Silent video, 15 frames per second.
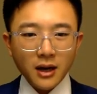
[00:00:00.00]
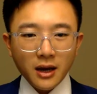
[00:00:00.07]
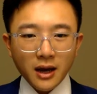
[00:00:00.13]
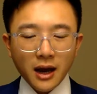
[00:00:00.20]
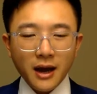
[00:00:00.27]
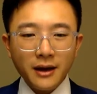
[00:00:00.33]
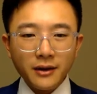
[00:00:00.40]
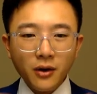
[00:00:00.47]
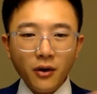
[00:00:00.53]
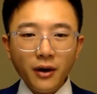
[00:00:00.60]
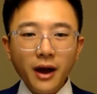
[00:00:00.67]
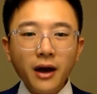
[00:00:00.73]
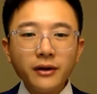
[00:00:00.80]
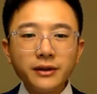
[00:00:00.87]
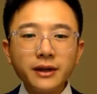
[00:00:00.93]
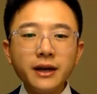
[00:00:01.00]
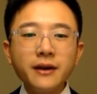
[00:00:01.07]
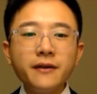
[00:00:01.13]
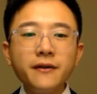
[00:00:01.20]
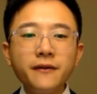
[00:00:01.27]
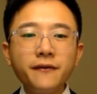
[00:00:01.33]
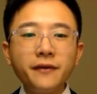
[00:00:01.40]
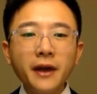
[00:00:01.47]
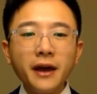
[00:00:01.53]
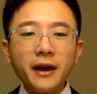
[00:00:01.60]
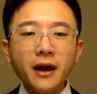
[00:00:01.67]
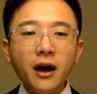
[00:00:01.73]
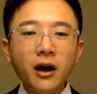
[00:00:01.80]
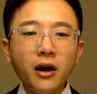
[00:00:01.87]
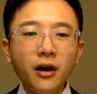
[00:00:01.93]
And or else, if they
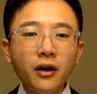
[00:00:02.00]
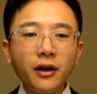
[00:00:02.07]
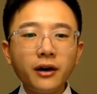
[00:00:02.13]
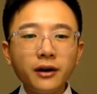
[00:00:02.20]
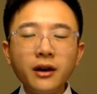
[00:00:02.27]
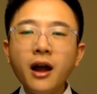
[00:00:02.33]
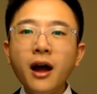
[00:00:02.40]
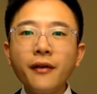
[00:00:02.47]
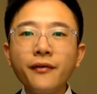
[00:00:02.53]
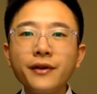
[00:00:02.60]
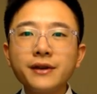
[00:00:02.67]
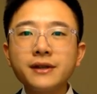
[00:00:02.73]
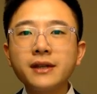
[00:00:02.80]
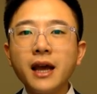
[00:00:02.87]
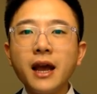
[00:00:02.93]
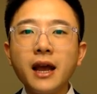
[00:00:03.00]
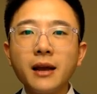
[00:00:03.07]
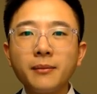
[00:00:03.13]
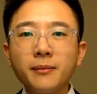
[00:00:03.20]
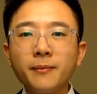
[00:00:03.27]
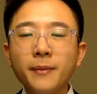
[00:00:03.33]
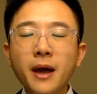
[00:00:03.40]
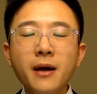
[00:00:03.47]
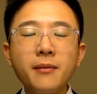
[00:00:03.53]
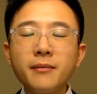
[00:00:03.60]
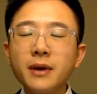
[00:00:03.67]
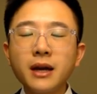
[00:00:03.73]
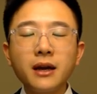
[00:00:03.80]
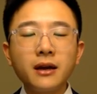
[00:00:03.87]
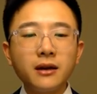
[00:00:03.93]
are not the same, I
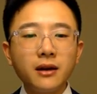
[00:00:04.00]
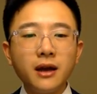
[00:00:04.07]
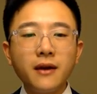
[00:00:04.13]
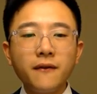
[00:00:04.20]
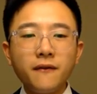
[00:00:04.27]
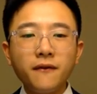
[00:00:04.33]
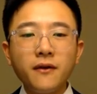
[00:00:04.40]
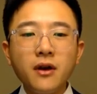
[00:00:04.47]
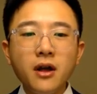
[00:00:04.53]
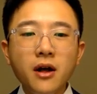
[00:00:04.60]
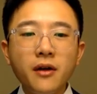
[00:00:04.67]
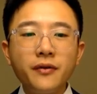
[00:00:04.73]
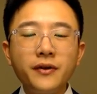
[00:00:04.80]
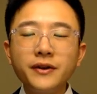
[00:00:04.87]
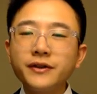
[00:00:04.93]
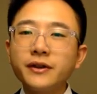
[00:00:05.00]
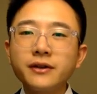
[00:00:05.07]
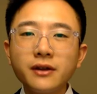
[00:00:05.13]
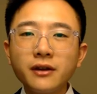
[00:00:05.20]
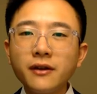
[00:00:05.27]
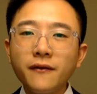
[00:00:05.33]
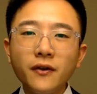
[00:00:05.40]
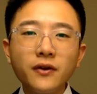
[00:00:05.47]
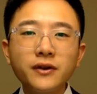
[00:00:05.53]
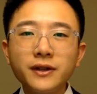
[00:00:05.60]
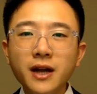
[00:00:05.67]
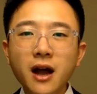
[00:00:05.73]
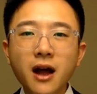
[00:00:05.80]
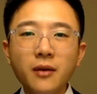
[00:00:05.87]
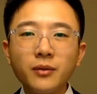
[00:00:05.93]
mean, if this is not the first
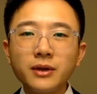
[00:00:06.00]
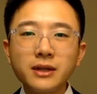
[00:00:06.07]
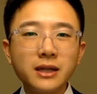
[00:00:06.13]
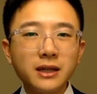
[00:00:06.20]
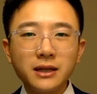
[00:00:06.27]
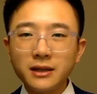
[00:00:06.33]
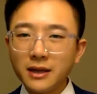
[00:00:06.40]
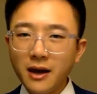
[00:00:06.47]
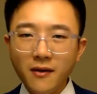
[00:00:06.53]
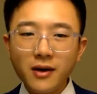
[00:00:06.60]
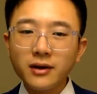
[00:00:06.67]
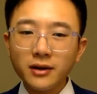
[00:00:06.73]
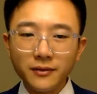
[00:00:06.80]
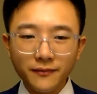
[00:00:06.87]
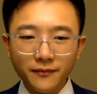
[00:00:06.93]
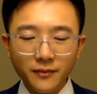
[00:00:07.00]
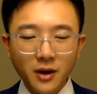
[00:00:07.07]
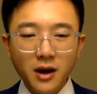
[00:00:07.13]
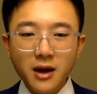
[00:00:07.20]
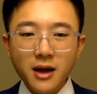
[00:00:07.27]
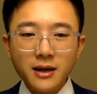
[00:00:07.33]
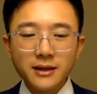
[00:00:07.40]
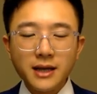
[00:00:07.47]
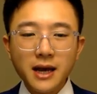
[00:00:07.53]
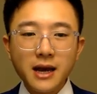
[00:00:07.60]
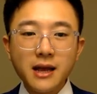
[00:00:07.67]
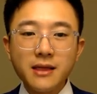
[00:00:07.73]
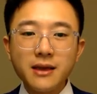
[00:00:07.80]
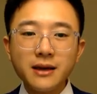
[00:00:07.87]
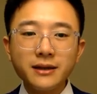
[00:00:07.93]
time we see this character, say
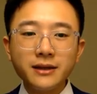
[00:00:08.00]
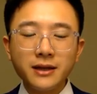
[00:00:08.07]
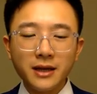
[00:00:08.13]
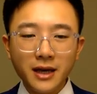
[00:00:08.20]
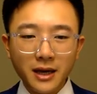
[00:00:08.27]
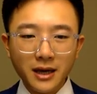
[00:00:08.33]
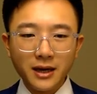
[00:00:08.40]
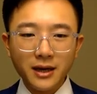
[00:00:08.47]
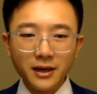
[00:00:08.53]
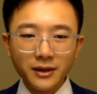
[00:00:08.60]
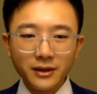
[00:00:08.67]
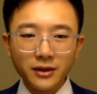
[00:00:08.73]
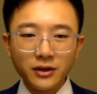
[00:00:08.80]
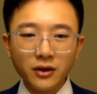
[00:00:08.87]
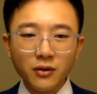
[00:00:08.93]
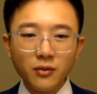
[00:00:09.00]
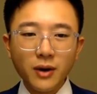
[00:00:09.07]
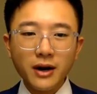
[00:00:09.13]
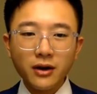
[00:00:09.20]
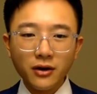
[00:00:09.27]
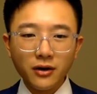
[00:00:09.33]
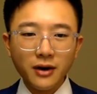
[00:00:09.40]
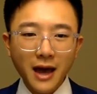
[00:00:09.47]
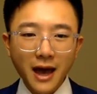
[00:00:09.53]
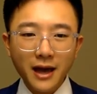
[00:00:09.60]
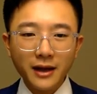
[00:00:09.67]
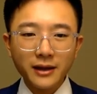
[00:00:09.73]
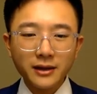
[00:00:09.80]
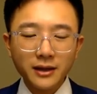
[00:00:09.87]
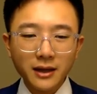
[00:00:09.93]
this is, so record
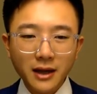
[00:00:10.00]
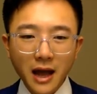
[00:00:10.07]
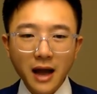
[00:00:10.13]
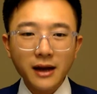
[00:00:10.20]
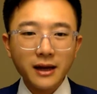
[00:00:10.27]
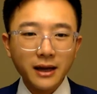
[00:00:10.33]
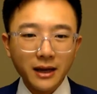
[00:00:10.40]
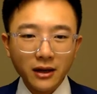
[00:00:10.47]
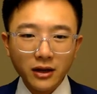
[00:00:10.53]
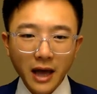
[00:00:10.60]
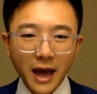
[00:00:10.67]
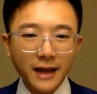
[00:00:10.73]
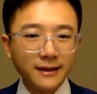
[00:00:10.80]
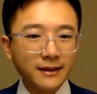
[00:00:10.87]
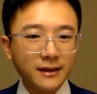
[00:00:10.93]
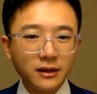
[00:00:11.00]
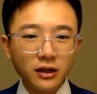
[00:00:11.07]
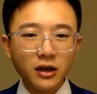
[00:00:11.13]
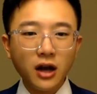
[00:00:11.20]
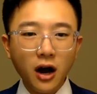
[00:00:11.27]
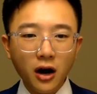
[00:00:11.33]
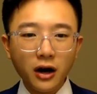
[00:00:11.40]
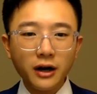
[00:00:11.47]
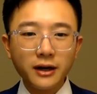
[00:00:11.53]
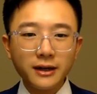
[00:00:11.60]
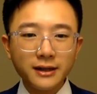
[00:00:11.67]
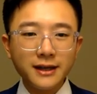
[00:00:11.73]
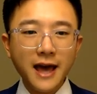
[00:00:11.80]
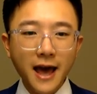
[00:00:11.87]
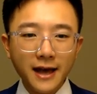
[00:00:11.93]
as at card
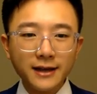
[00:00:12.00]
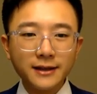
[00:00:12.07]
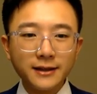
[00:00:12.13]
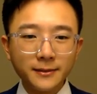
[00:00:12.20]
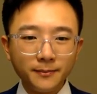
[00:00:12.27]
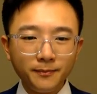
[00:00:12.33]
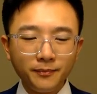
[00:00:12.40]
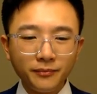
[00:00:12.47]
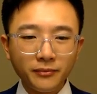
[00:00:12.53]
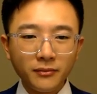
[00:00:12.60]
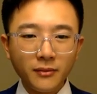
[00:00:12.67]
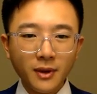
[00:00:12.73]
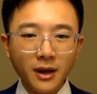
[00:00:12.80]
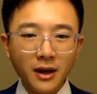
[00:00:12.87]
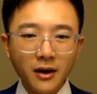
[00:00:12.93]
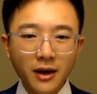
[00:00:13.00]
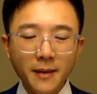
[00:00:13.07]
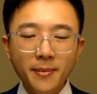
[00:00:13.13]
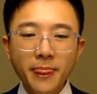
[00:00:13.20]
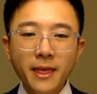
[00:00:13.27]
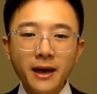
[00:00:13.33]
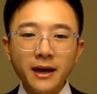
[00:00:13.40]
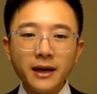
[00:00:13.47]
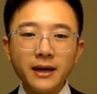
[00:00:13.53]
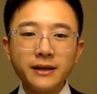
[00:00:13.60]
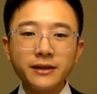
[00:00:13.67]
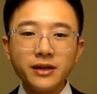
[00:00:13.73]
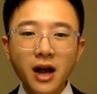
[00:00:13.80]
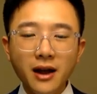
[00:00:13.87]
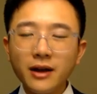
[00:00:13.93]
S, okay,
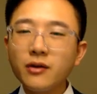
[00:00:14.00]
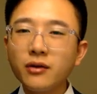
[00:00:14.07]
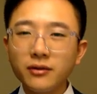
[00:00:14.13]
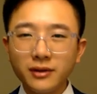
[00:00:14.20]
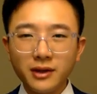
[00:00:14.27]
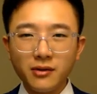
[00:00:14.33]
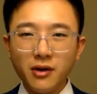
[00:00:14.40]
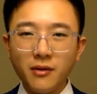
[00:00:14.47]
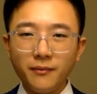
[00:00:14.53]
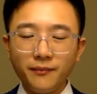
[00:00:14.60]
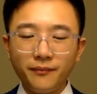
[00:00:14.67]
is not equal to 0,